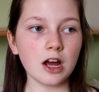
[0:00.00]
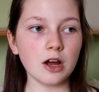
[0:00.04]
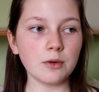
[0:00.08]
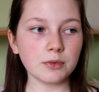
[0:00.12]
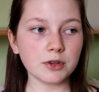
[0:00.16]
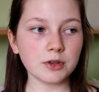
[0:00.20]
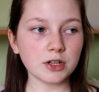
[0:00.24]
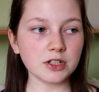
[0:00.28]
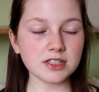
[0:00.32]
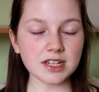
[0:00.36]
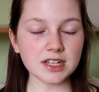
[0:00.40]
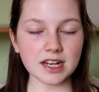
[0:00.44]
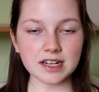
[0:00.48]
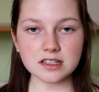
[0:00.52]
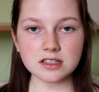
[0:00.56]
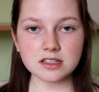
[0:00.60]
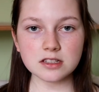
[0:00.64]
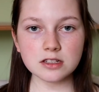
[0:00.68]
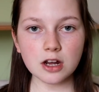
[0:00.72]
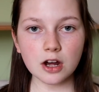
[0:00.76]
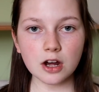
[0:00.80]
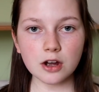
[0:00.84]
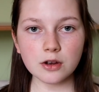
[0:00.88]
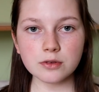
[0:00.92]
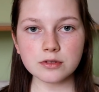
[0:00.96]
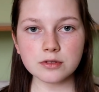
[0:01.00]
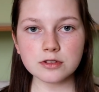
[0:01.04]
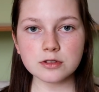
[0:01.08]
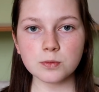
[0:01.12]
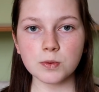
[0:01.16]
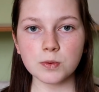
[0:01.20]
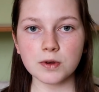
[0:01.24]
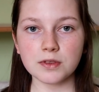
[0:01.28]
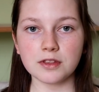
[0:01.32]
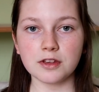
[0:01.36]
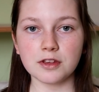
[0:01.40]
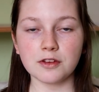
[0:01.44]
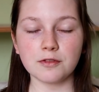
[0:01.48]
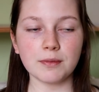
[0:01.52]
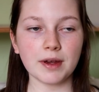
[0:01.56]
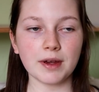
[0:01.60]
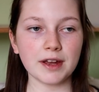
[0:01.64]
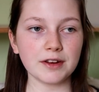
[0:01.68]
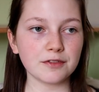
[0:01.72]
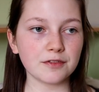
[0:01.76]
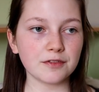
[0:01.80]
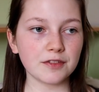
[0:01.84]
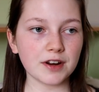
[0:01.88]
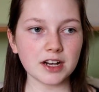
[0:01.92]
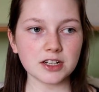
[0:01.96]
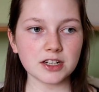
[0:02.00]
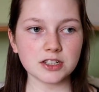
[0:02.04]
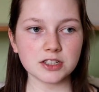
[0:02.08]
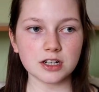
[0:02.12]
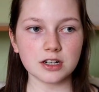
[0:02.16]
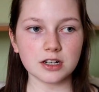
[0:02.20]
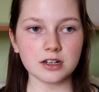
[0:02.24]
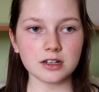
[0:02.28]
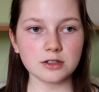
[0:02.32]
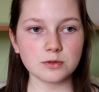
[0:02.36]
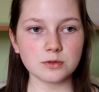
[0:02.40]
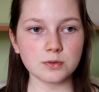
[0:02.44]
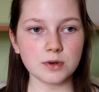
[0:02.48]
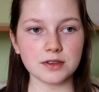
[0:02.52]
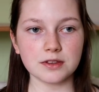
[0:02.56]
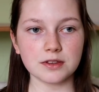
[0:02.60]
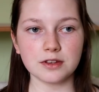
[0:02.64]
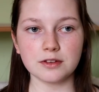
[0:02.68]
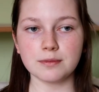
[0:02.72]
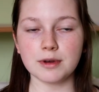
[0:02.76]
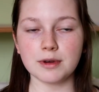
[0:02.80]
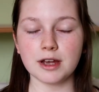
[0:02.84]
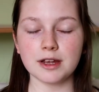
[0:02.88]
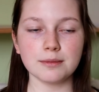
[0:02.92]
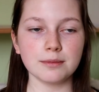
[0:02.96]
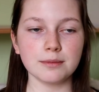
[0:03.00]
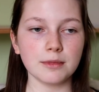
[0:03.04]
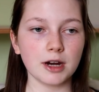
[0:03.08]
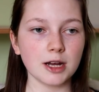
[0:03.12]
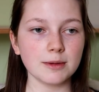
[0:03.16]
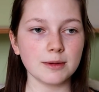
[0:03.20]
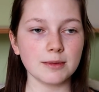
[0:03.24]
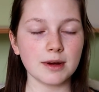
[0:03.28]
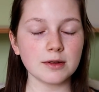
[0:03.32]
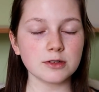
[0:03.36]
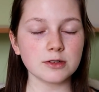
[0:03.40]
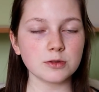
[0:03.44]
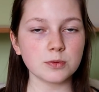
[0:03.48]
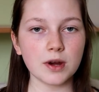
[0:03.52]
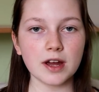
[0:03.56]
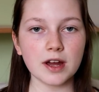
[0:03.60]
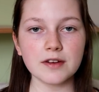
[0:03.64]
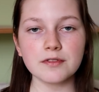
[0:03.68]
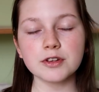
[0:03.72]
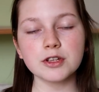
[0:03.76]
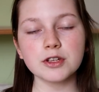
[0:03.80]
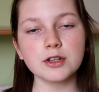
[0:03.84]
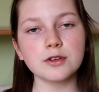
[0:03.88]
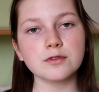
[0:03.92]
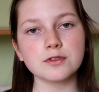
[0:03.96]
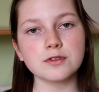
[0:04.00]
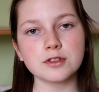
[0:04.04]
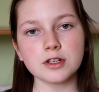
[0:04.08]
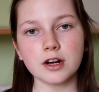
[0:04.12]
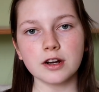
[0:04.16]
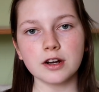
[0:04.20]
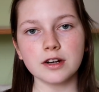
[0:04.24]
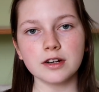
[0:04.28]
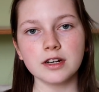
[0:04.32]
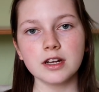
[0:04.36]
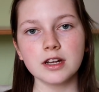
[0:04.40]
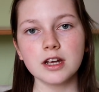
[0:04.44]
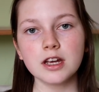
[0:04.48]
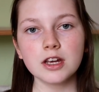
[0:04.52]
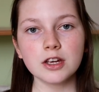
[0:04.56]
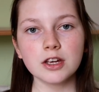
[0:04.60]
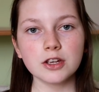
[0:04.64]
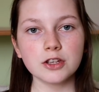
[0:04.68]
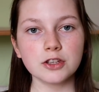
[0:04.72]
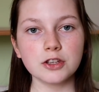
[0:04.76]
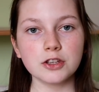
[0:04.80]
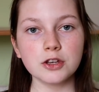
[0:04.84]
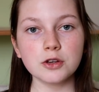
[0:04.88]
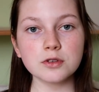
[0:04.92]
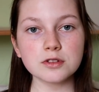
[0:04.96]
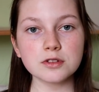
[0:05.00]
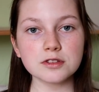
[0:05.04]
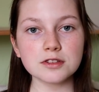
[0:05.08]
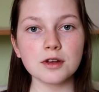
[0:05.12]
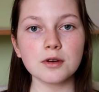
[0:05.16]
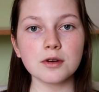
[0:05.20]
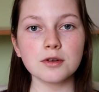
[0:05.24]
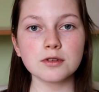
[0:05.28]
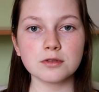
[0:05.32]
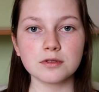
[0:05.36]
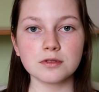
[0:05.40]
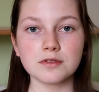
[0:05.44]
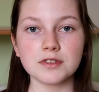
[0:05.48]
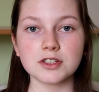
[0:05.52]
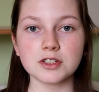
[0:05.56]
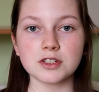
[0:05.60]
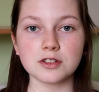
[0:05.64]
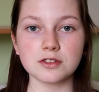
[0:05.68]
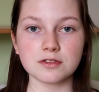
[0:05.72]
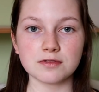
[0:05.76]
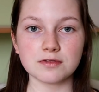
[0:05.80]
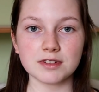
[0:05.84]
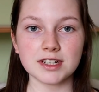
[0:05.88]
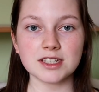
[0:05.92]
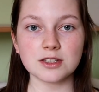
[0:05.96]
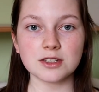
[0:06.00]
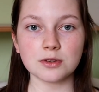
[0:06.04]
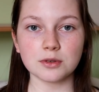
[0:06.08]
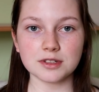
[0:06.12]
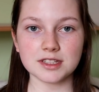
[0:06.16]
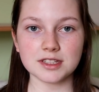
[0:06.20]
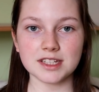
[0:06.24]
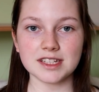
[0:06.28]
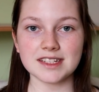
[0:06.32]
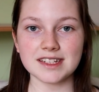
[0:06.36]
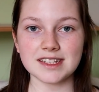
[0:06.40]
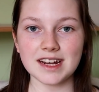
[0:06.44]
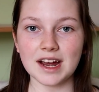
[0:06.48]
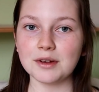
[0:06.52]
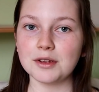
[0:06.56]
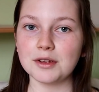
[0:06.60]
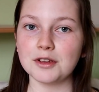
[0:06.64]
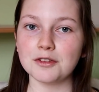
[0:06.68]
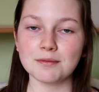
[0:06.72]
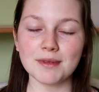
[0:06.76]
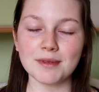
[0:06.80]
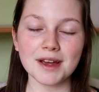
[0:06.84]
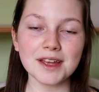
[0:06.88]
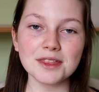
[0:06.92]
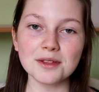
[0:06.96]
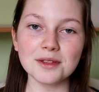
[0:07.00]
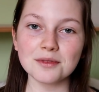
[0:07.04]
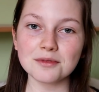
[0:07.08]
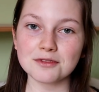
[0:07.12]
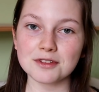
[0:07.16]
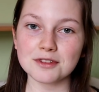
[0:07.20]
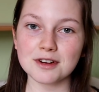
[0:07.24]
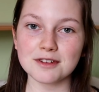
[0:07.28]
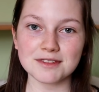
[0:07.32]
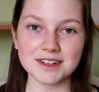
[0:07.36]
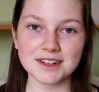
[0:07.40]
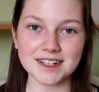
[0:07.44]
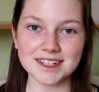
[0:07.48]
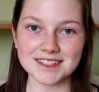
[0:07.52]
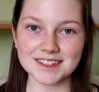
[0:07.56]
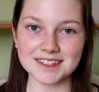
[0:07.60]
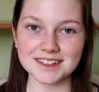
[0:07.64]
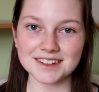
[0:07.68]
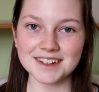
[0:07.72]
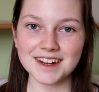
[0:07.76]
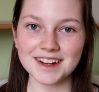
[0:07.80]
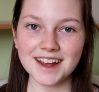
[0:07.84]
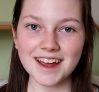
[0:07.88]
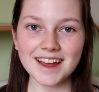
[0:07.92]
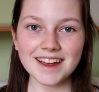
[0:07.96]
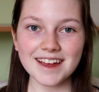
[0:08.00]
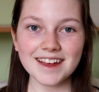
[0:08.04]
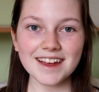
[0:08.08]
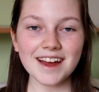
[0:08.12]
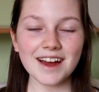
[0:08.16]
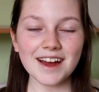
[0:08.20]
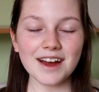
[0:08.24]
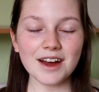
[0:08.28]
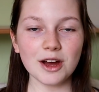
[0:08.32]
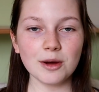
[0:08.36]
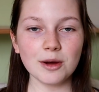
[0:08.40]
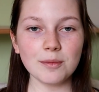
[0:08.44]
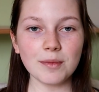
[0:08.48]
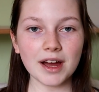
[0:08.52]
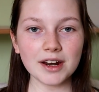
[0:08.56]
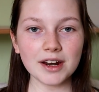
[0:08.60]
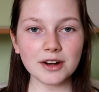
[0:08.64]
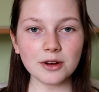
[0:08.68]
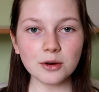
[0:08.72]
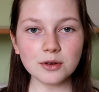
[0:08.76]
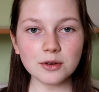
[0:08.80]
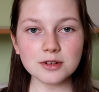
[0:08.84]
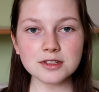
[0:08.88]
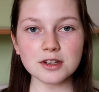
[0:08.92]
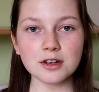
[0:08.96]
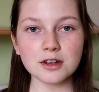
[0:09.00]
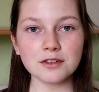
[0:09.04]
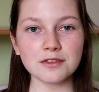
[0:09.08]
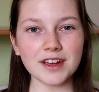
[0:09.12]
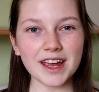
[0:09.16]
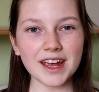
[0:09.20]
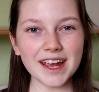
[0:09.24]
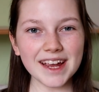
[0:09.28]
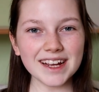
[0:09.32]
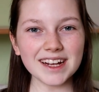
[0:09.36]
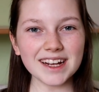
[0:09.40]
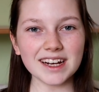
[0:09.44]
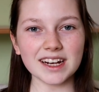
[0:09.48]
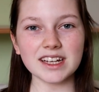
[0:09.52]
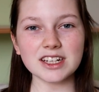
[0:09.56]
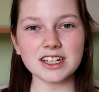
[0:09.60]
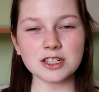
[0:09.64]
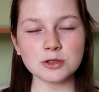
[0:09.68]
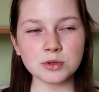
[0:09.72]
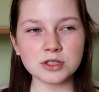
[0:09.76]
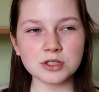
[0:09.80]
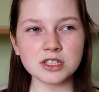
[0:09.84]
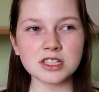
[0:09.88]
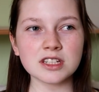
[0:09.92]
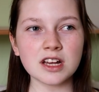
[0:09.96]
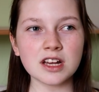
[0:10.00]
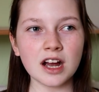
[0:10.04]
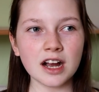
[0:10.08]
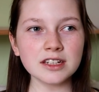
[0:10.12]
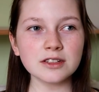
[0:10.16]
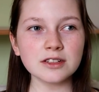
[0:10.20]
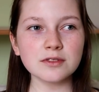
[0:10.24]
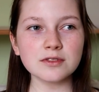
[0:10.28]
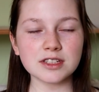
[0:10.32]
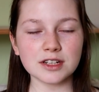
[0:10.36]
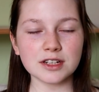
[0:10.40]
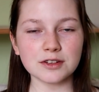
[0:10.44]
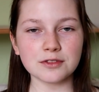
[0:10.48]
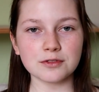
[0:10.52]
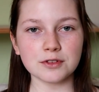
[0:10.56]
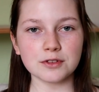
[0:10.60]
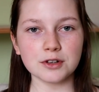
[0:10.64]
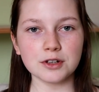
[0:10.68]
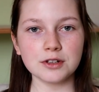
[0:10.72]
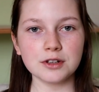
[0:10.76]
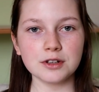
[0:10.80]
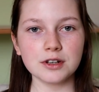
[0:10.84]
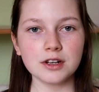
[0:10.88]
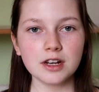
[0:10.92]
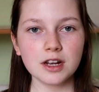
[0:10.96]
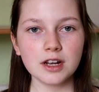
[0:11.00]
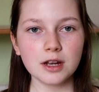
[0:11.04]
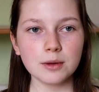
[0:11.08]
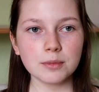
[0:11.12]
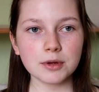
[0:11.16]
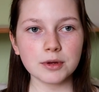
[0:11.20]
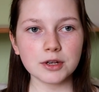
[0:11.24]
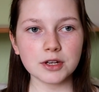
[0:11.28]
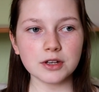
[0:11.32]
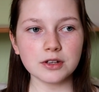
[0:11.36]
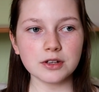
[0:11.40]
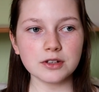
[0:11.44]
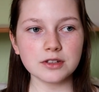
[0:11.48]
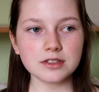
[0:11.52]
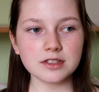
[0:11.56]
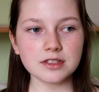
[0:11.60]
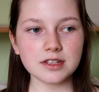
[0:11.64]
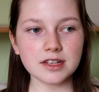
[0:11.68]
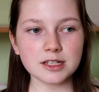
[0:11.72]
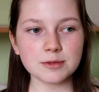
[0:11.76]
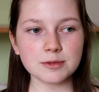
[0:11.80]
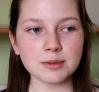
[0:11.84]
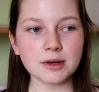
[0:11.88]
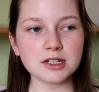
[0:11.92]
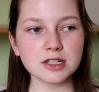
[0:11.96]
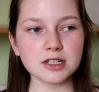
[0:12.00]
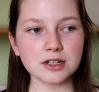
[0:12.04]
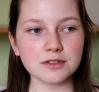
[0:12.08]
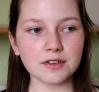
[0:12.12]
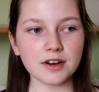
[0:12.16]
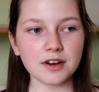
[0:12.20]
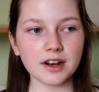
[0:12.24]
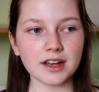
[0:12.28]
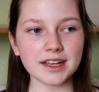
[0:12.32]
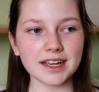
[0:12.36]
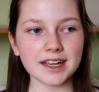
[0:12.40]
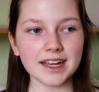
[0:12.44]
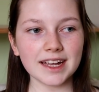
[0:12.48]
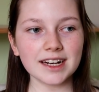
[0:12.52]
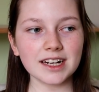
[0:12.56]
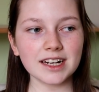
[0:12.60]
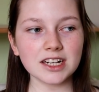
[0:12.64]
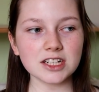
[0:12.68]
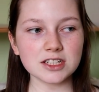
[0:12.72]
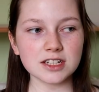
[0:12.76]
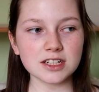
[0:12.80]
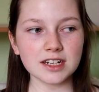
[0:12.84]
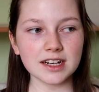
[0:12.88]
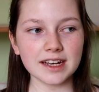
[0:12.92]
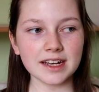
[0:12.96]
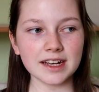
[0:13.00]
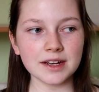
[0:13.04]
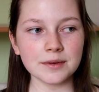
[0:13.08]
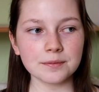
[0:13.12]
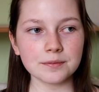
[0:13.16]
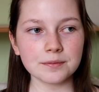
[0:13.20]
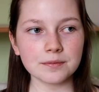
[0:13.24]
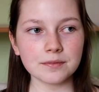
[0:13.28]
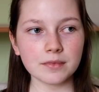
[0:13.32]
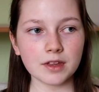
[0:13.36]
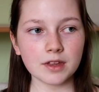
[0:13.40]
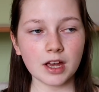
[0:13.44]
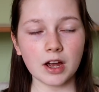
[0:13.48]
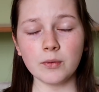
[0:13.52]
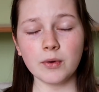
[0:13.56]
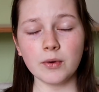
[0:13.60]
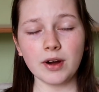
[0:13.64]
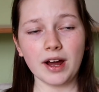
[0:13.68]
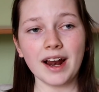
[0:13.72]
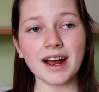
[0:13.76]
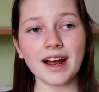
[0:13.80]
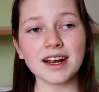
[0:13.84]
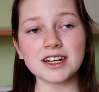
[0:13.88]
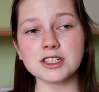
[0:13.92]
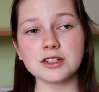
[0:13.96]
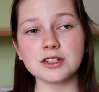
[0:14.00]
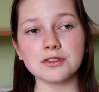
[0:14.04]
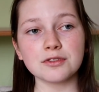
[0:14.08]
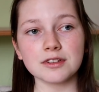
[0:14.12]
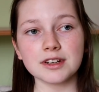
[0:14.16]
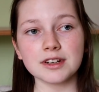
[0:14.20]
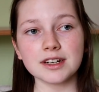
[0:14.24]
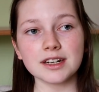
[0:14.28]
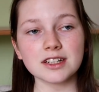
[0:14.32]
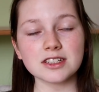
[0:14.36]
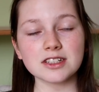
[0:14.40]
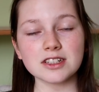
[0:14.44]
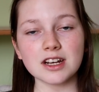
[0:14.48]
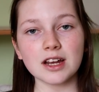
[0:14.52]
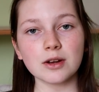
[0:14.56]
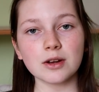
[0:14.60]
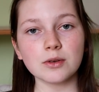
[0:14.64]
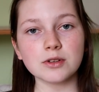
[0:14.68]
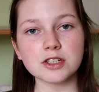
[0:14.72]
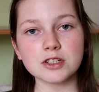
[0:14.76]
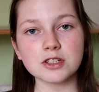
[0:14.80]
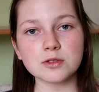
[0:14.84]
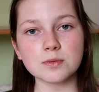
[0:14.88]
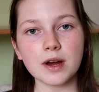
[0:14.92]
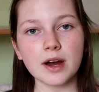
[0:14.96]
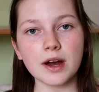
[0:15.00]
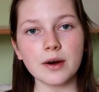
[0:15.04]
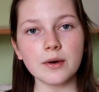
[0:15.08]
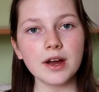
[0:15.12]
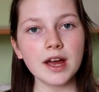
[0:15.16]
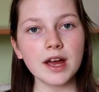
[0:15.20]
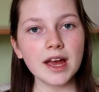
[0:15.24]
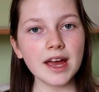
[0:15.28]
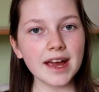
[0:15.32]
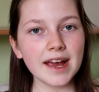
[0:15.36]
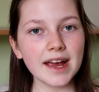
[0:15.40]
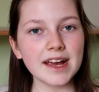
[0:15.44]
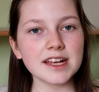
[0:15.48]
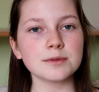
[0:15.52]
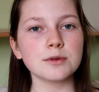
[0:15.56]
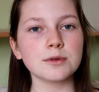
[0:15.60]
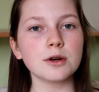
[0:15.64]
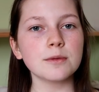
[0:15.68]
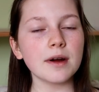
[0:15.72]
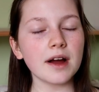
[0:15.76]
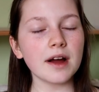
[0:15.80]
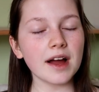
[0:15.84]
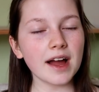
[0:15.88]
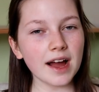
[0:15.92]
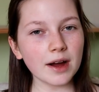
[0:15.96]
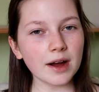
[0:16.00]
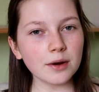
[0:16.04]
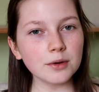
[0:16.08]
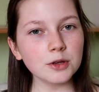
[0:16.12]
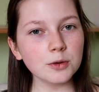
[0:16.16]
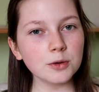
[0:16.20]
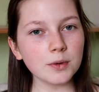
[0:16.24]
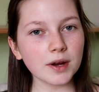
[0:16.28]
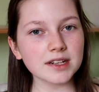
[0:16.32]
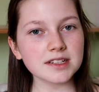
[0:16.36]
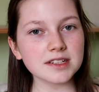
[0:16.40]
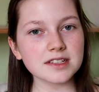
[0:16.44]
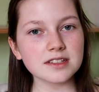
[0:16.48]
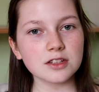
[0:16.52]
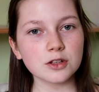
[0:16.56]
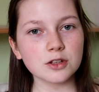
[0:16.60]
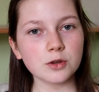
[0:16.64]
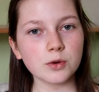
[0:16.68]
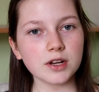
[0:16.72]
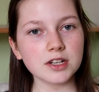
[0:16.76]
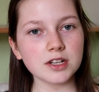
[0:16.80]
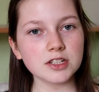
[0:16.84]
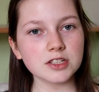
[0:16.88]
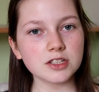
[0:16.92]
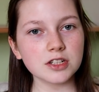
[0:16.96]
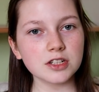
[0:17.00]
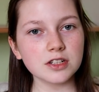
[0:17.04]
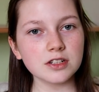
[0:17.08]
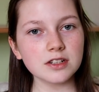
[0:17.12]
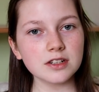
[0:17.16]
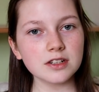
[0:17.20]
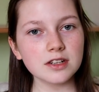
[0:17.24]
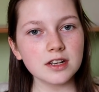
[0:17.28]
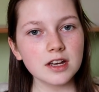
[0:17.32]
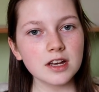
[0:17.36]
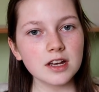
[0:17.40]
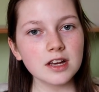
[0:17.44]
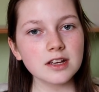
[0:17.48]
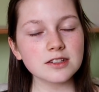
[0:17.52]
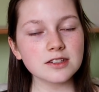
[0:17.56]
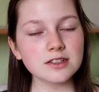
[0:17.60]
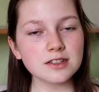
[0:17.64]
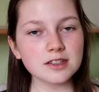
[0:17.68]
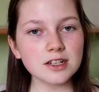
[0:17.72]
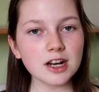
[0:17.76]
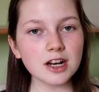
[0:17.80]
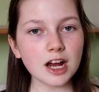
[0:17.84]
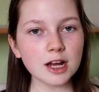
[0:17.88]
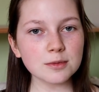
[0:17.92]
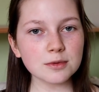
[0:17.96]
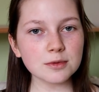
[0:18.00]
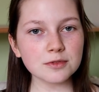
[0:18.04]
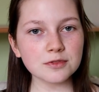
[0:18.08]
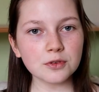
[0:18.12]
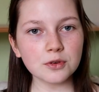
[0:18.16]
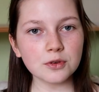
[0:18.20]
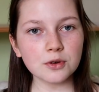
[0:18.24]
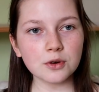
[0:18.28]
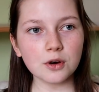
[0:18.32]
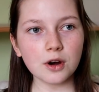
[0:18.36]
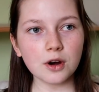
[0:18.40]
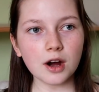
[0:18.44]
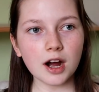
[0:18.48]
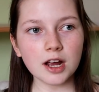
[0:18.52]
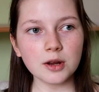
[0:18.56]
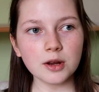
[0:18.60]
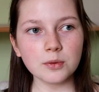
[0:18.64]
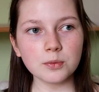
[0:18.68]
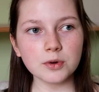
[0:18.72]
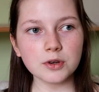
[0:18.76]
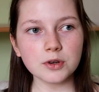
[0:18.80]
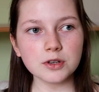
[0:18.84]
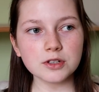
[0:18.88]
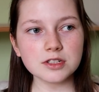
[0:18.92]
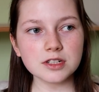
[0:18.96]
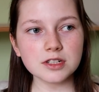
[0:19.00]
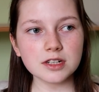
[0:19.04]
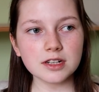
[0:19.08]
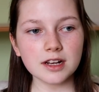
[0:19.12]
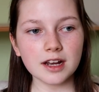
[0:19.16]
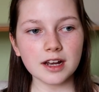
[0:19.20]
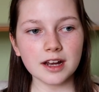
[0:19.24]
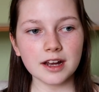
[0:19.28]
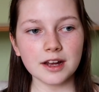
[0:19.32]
condensed notes, whether you've made flashcards, whether you've made mind maps, whatever you've done, use those revisions resources now. You've made them for a reason. And also for English, which is kind of different, because especially for like English lit, oh well, actually for English language as well, it's more about how you answer the question. So the night before I would